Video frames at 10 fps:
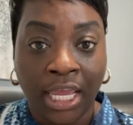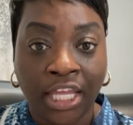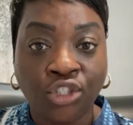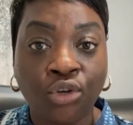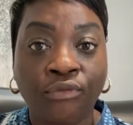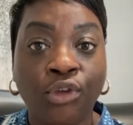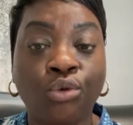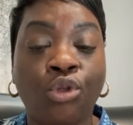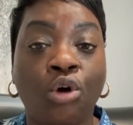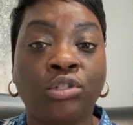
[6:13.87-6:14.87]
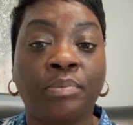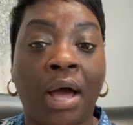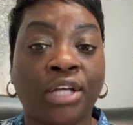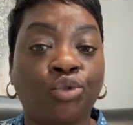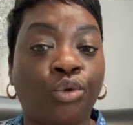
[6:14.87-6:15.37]
Interview those
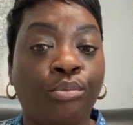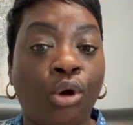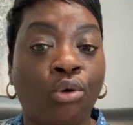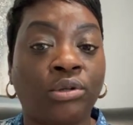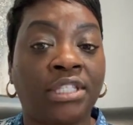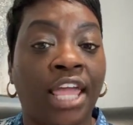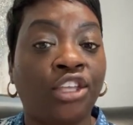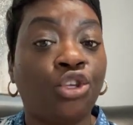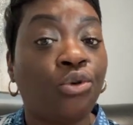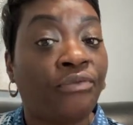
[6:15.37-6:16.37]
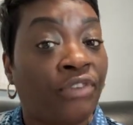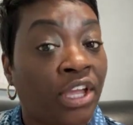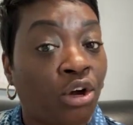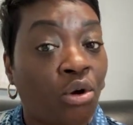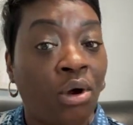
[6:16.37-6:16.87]
sponsoring brokers that you
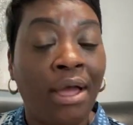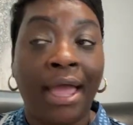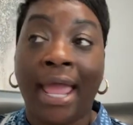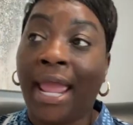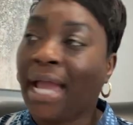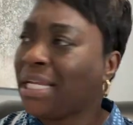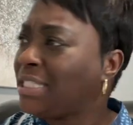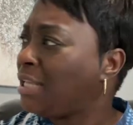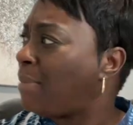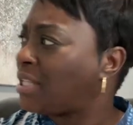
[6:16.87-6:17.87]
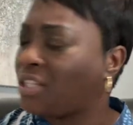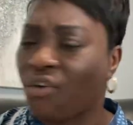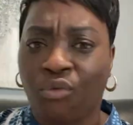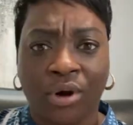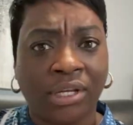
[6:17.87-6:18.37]
feel, hey, I can see
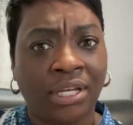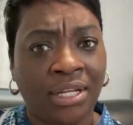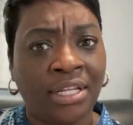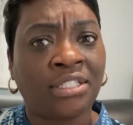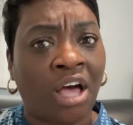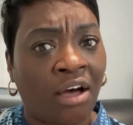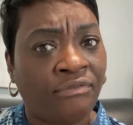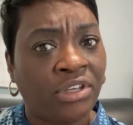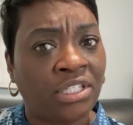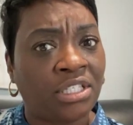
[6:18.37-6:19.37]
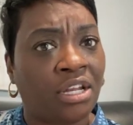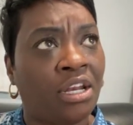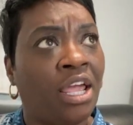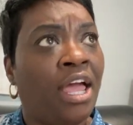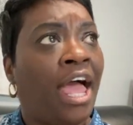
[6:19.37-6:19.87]
myself working in this office
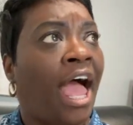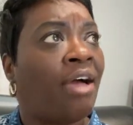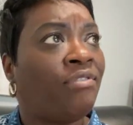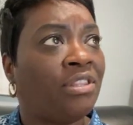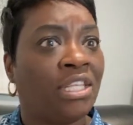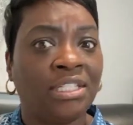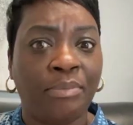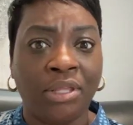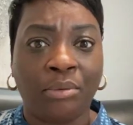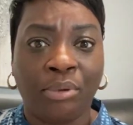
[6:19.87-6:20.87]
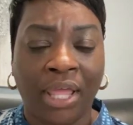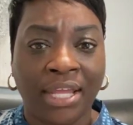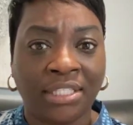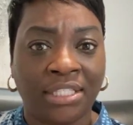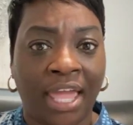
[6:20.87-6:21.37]
and having this be the
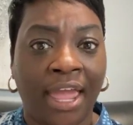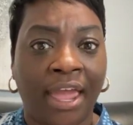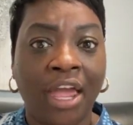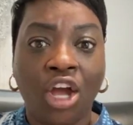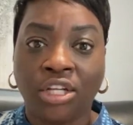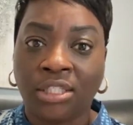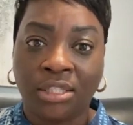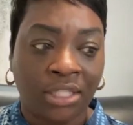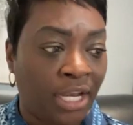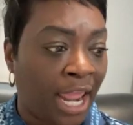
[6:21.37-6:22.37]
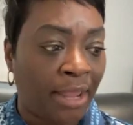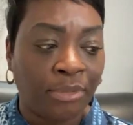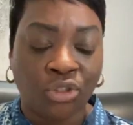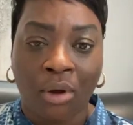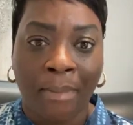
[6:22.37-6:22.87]
place that the
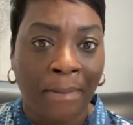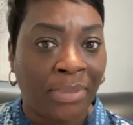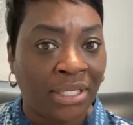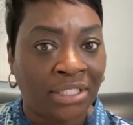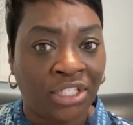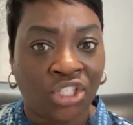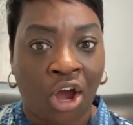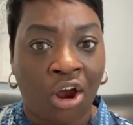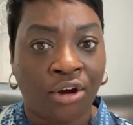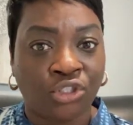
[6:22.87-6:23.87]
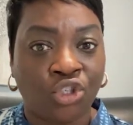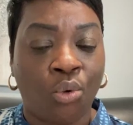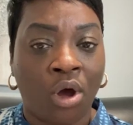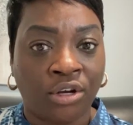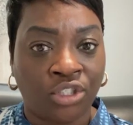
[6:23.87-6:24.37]
name is on my business card,
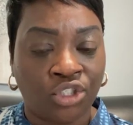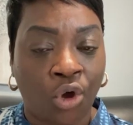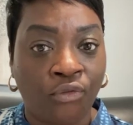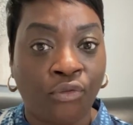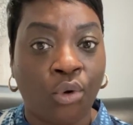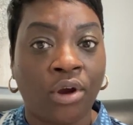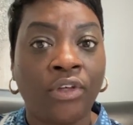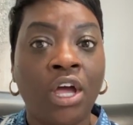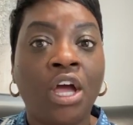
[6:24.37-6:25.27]
so on and so forth.